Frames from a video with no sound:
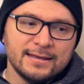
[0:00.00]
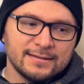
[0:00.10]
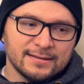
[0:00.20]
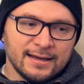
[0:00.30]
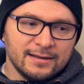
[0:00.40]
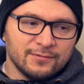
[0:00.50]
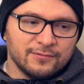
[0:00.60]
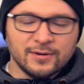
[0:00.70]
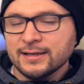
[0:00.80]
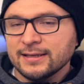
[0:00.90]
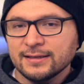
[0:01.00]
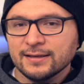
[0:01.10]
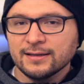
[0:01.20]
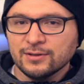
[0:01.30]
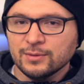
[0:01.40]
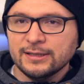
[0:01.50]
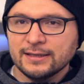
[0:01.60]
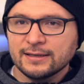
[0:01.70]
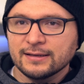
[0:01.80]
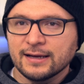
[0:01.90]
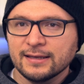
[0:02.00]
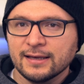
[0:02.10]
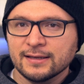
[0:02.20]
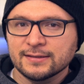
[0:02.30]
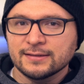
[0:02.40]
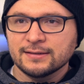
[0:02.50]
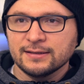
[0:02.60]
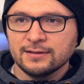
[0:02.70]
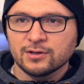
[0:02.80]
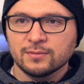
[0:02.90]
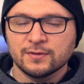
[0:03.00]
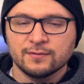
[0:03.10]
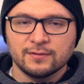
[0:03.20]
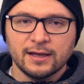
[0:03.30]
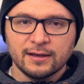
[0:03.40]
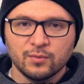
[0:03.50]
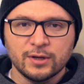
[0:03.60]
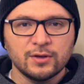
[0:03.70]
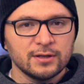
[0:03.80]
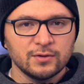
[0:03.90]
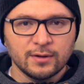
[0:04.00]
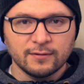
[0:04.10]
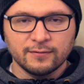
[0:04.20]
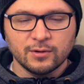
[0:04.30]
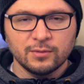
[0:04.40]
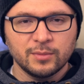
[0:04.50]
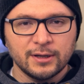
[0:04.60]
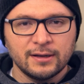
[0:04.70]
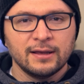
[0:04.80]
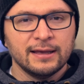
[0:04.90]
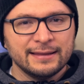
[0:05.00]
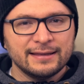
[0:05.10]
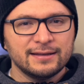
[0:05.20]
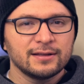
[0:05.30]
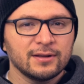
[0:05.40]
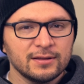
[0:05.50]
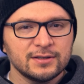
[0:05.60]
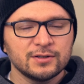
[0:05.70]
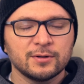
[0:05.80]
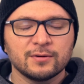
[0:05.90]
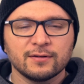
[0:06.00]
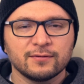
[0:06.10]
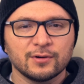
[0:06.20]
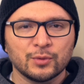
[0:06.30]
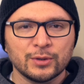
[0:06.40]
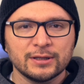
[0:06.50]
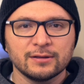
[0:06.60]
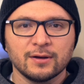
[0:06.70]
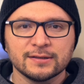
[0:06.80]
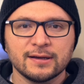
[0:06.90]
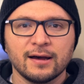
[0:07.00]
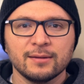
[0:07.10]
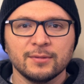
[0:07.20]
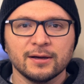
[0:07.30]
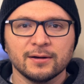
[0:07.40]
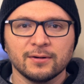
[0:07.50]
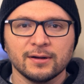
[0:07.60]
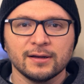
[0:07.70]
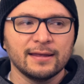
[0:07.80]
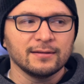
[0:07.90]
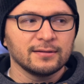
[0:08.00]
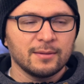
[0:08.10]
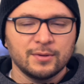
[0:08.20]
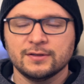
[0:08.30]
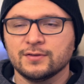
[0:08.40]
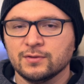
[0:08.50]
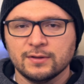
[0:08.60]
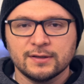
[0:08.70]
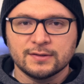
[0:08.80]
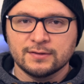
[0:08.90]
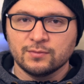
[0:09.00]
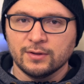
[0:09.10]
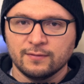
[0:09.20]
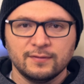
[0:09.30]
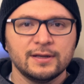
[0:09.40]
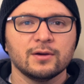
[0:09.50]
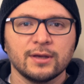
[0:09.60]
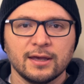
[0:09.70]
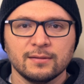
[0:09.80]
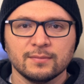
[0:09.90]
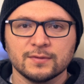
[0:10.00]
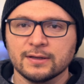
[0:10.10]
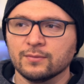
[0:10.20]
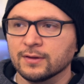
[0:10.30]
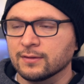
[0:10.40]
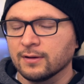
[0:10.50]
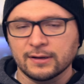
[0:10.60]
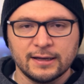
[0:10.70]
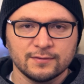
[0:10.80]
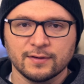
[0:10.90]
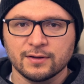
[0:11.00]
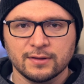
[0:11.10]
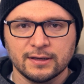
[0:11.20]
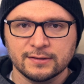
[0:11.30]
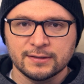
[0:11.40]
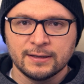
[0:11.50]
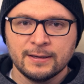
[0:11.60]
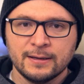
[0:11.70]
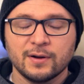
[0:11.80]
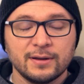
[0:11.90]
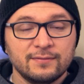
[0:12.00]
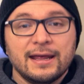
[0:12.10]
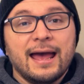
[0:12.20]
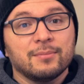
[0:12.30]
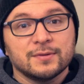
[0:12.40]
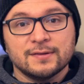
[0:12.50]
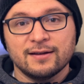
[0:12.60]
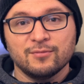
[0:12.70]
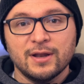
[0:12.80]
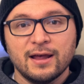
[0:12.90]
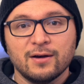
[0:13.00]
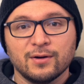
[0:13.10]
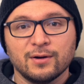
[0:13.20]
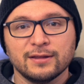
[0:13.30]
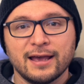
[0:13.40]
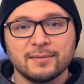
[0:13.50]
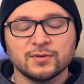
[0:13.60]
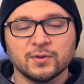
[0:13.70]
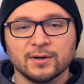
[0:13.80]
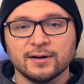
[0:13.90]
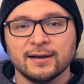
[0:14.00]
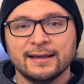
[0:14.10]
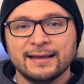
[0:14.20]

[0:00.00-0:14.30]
it's kind of funny and unique, I guess, in terms of like what you can do on a phone, but the technology's been around for a really long time now, and companies do this with video games and with all kinds of other things. There are even apps that have been out on the App Store